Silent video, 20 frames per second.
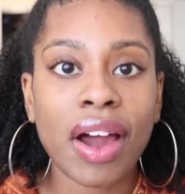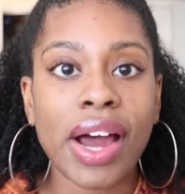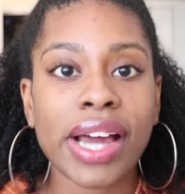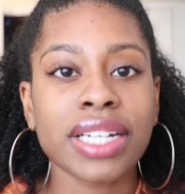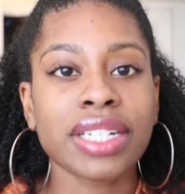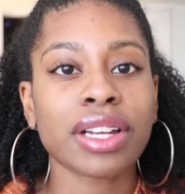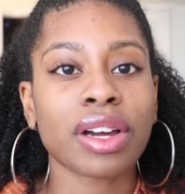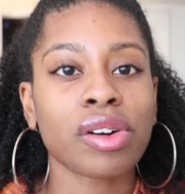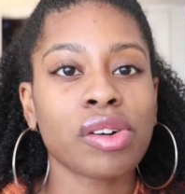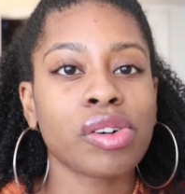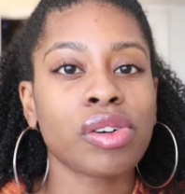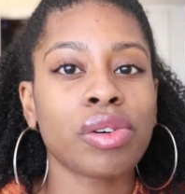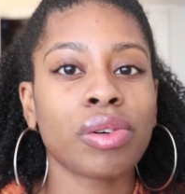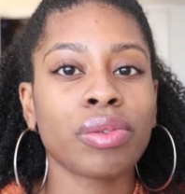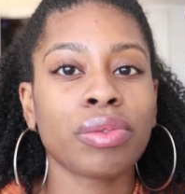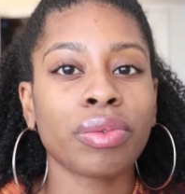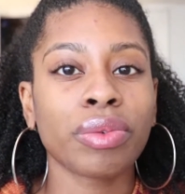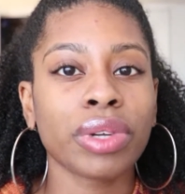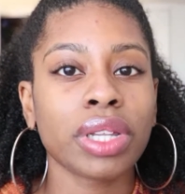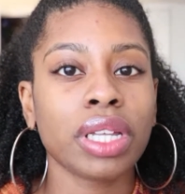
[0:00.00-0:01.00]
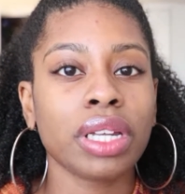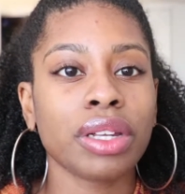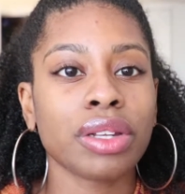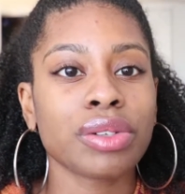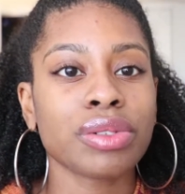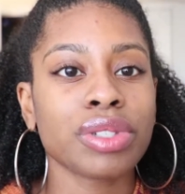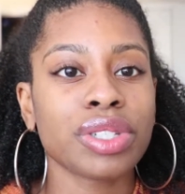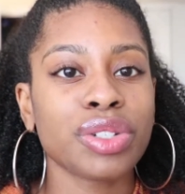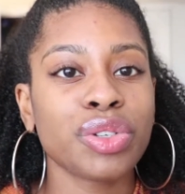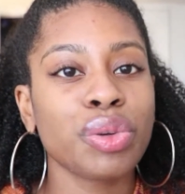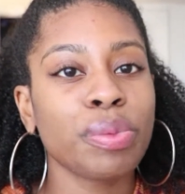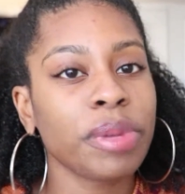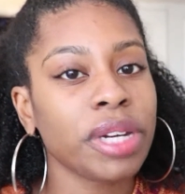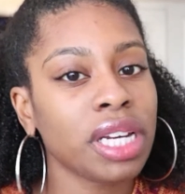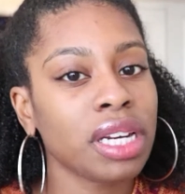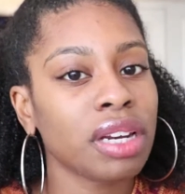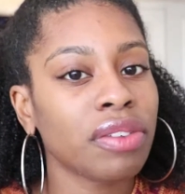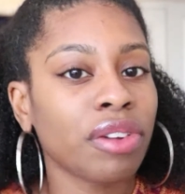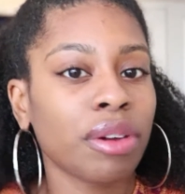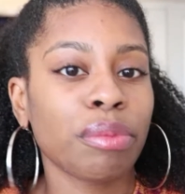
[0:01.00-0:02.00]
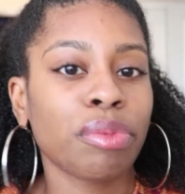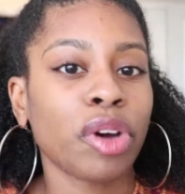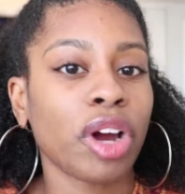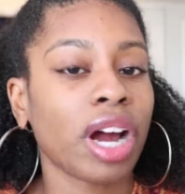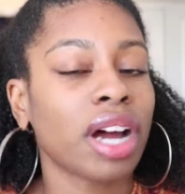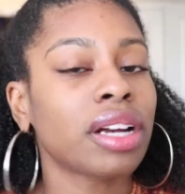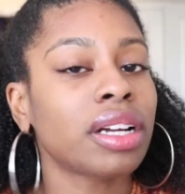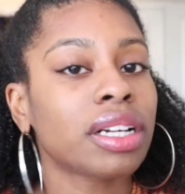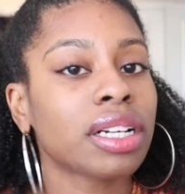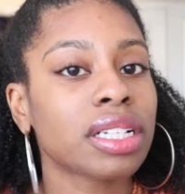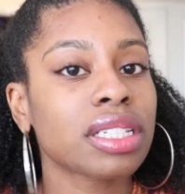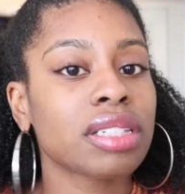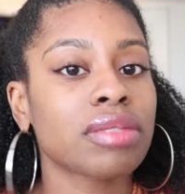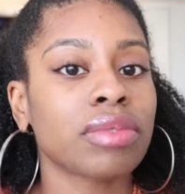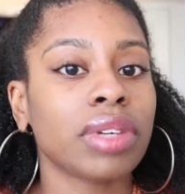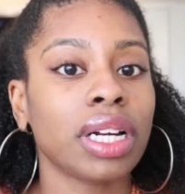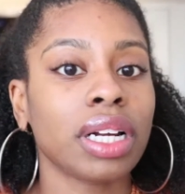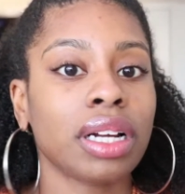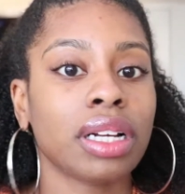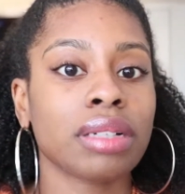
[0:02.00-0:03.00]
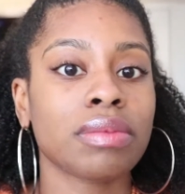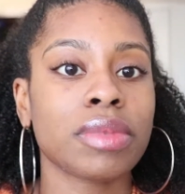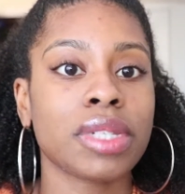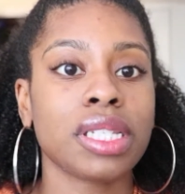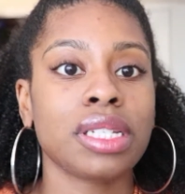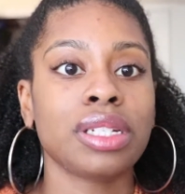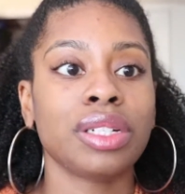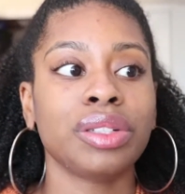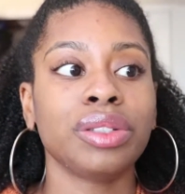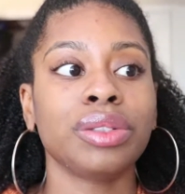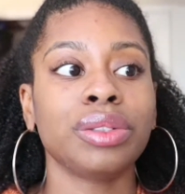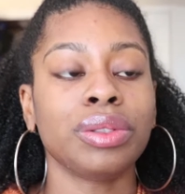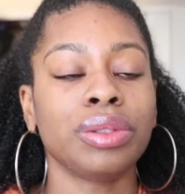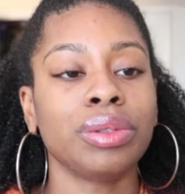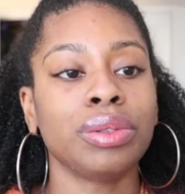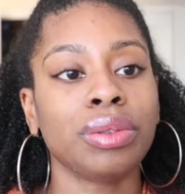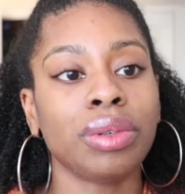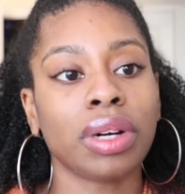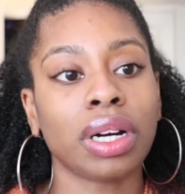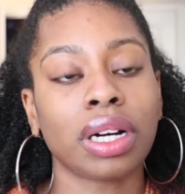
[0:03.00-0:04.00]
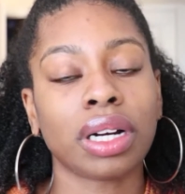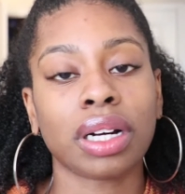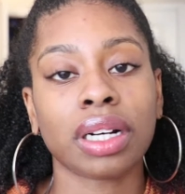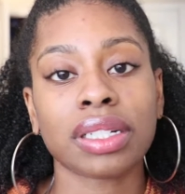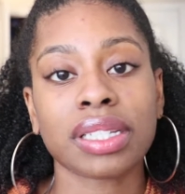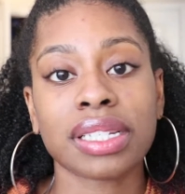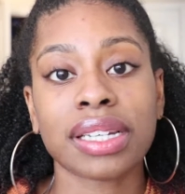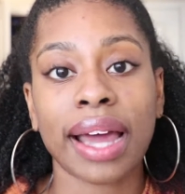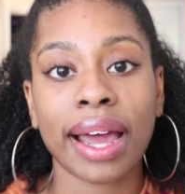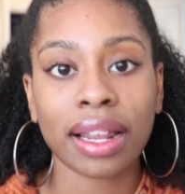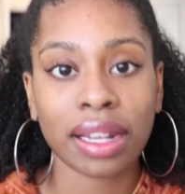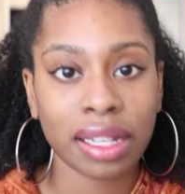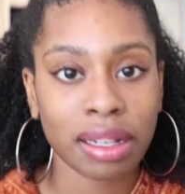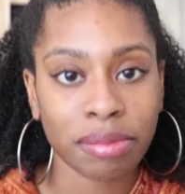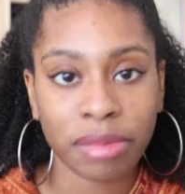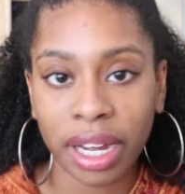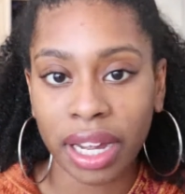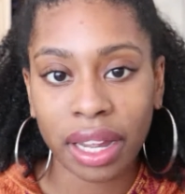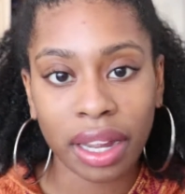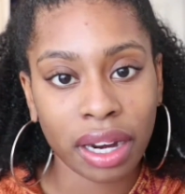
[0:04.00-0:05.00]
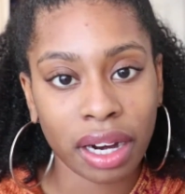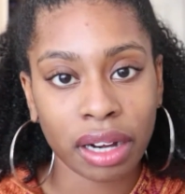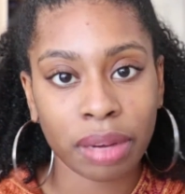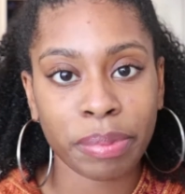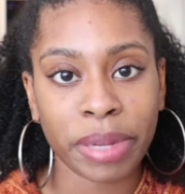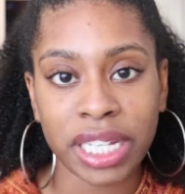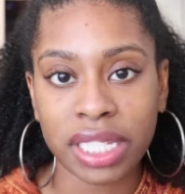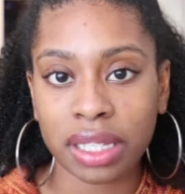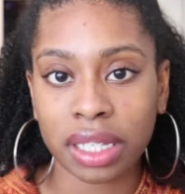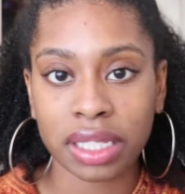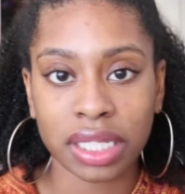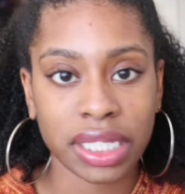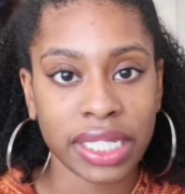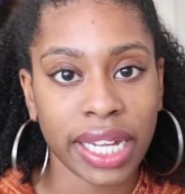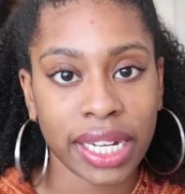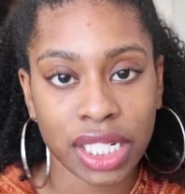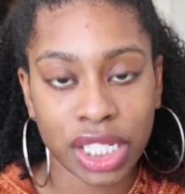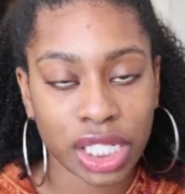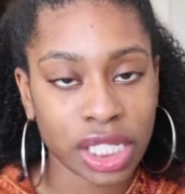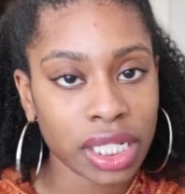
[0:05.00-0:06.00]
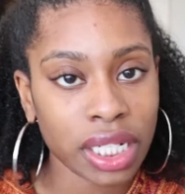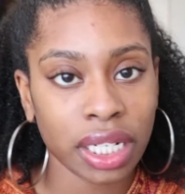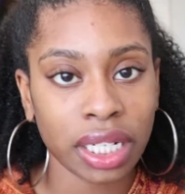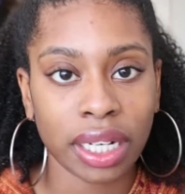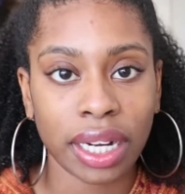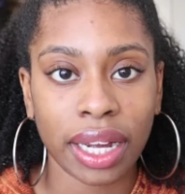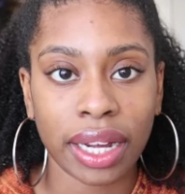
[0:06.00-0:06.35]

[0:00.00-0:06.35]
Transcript: I don't really use too many different products when it comes to styling my hair based on the texture.